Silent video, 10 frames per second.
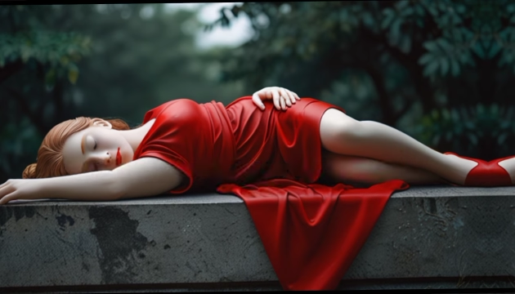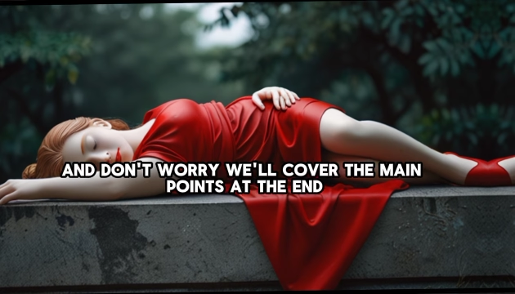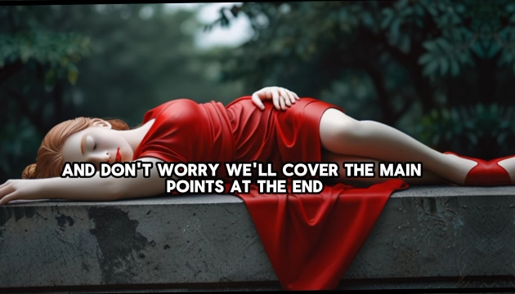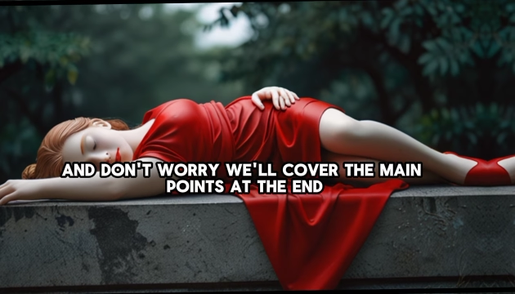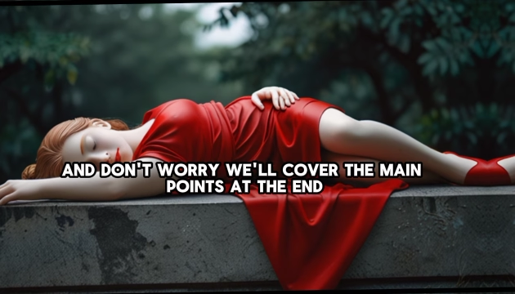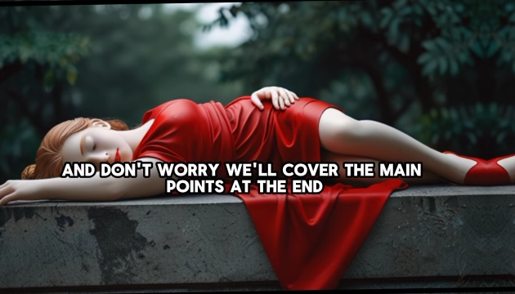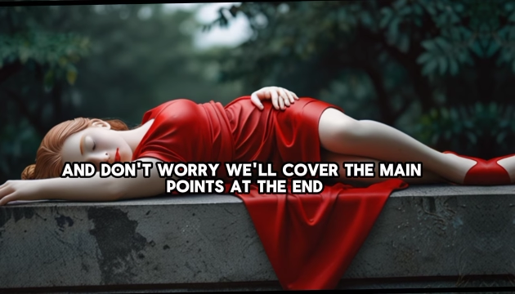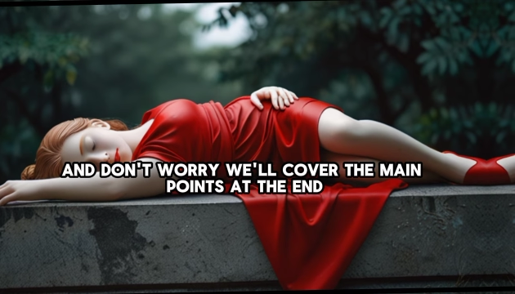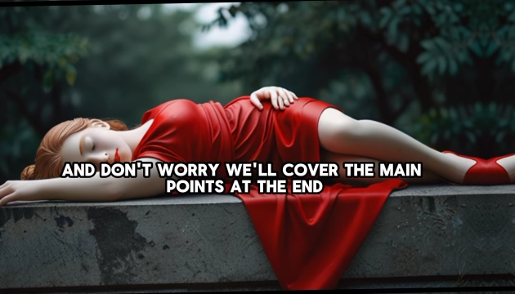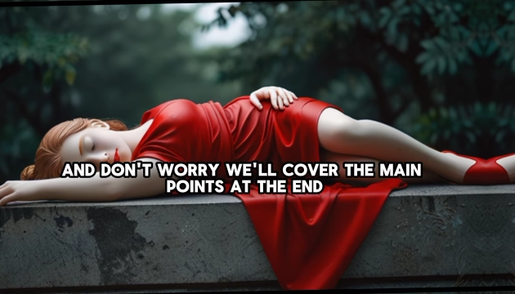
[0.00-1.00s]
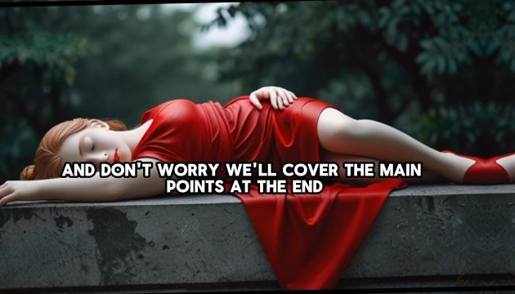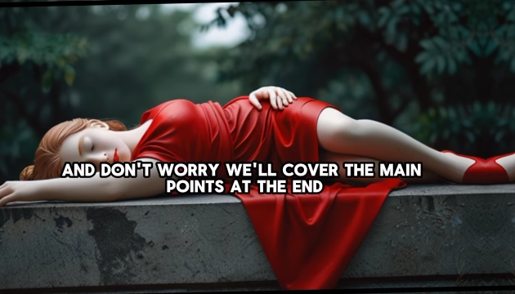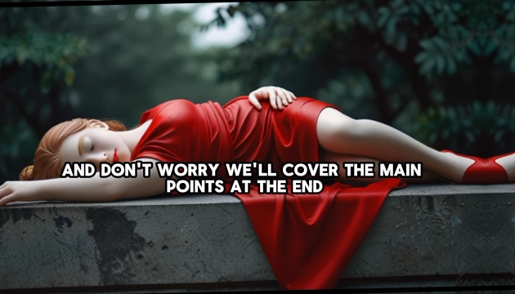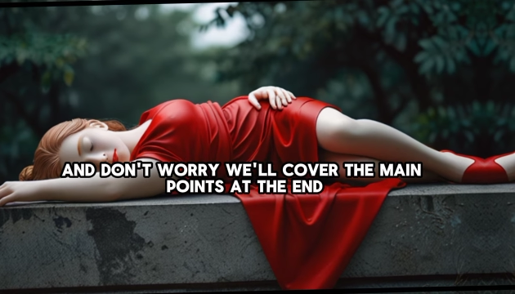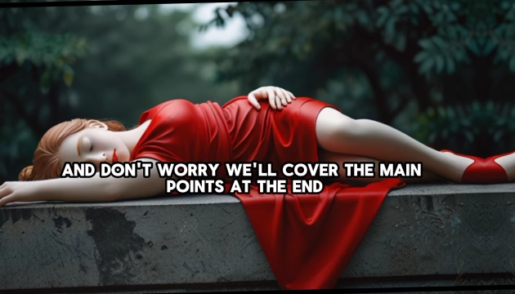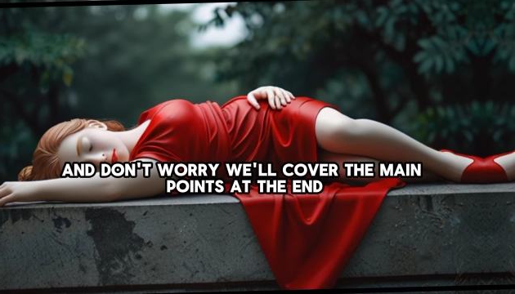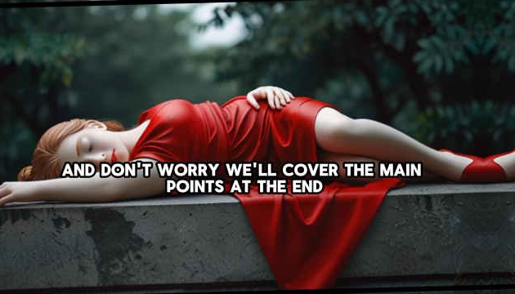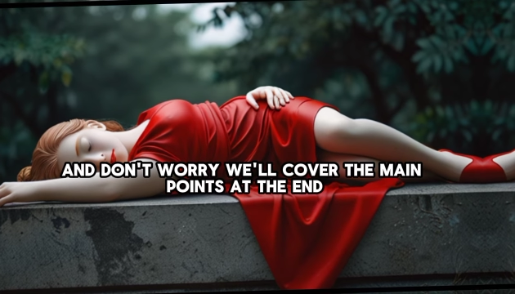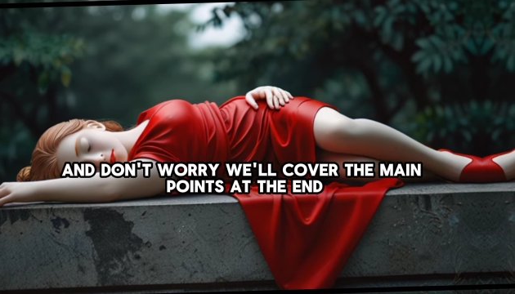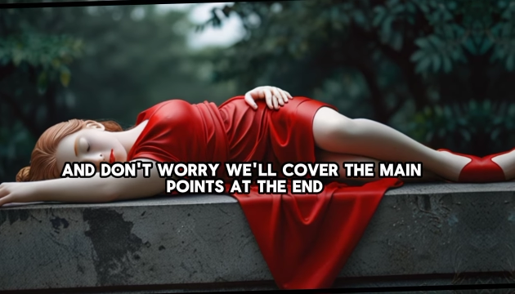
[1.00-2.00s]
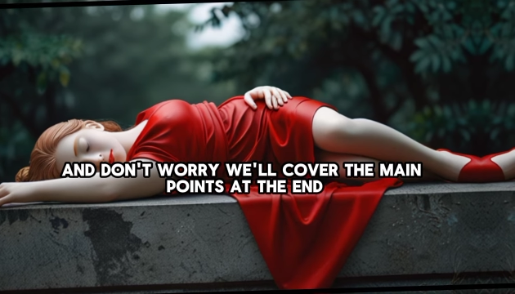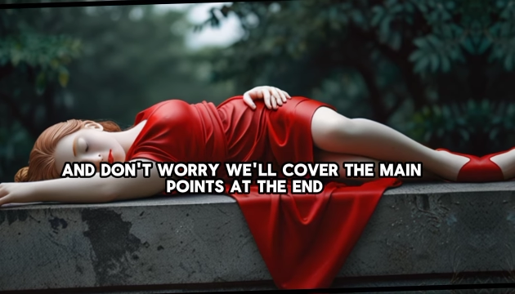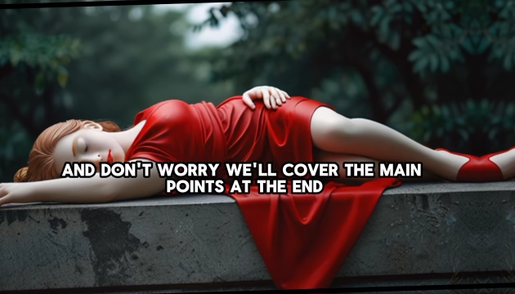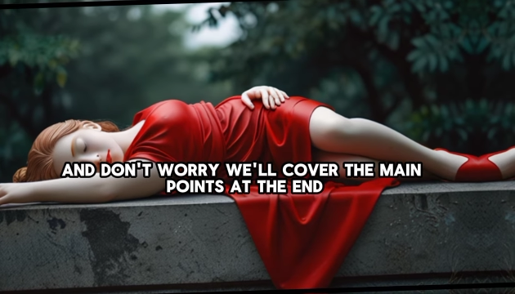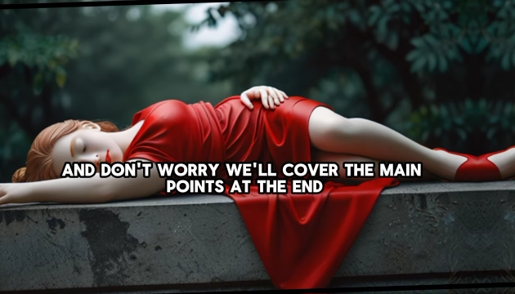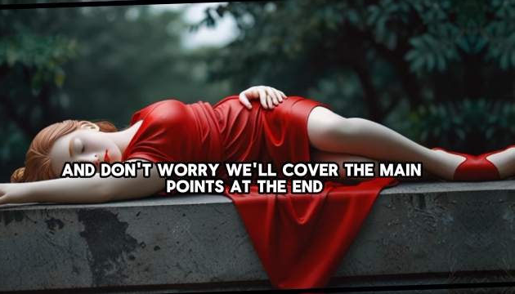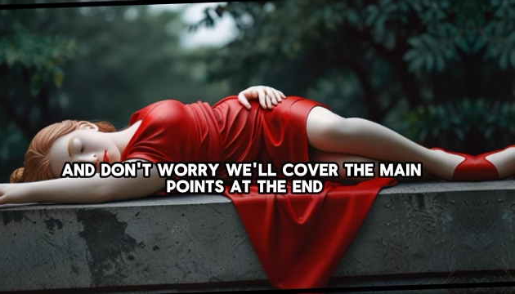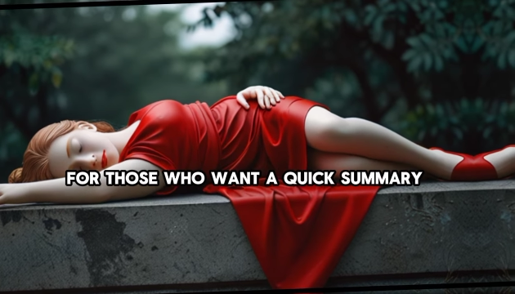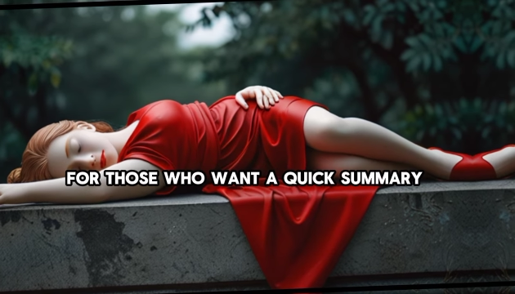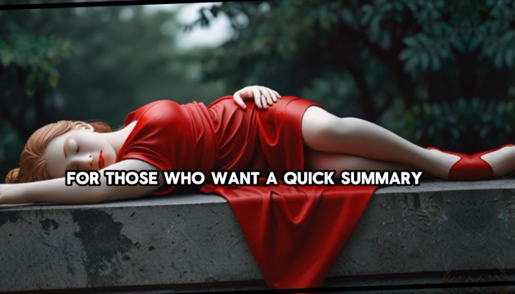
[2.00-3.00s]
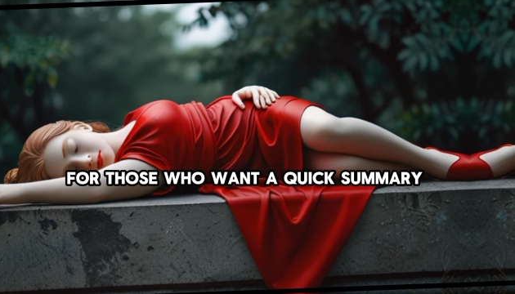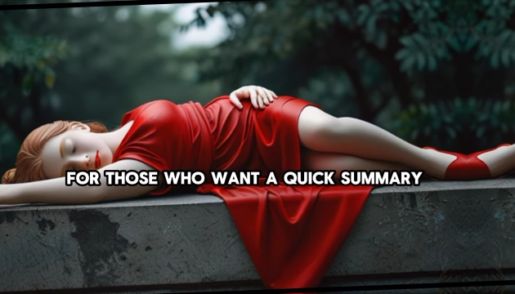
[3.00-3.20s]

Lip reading: No face is visible, so there are no lips to read.